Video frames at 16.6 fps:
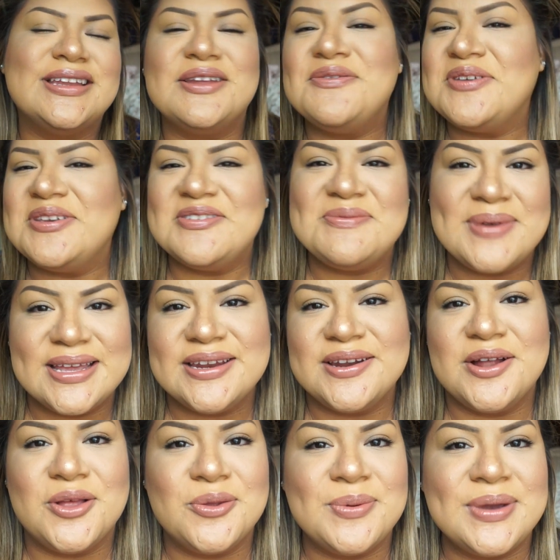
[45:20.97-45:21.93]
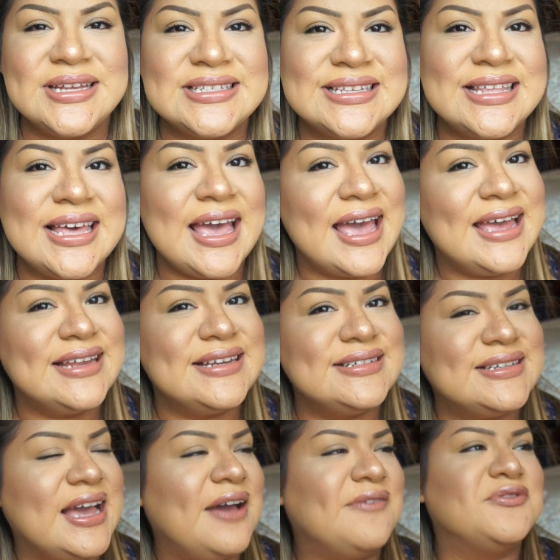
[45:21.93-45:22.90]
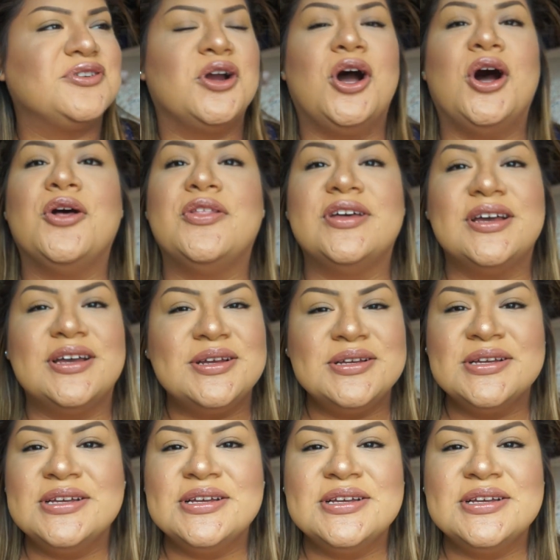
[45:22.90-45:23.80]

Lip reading: and if you've made it all the way to the end after all the